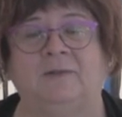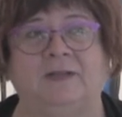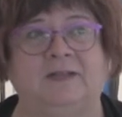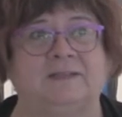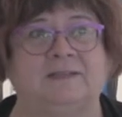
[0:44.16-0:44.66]

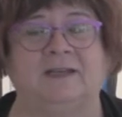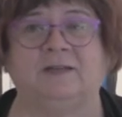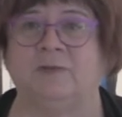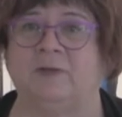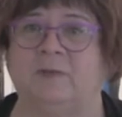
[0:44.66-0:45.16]
we
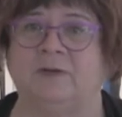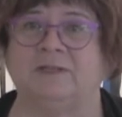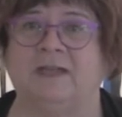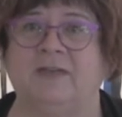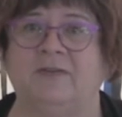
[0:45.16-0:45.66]
decided we'd work
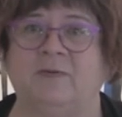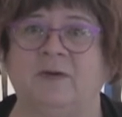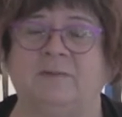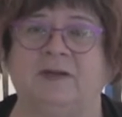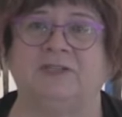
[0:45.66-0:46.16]
together
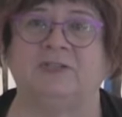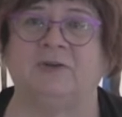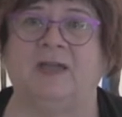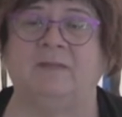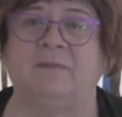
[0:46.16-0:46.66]
when my
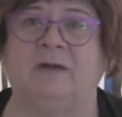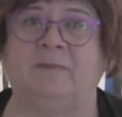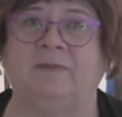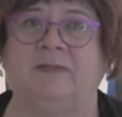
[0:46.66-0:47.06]
show came up,